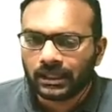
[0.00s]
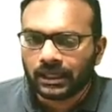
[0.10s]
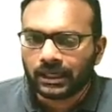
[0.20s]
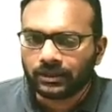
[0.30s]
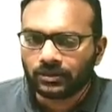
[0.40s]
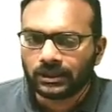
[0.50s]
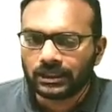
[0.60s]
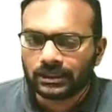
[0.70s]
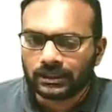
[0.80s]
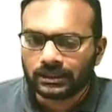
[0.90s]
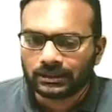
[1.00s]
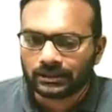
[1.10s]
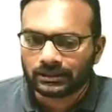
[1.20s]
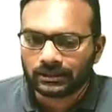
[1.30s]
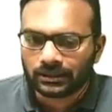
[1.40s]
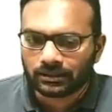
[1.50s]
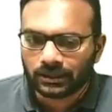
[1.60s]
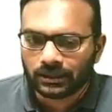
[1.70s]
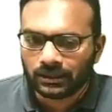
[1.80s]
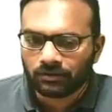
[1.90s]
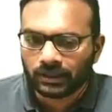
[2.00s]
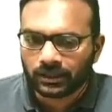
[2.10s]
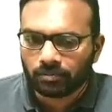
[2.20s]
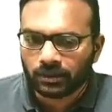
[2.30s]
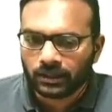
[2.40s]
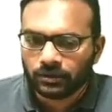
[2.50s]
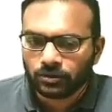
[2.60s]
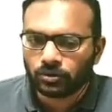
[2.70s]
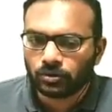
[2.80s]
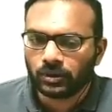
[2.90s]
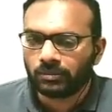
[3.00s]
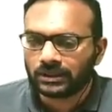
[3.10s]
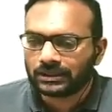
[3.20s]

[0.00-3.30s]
and you get this result, okay, divided by 2mh.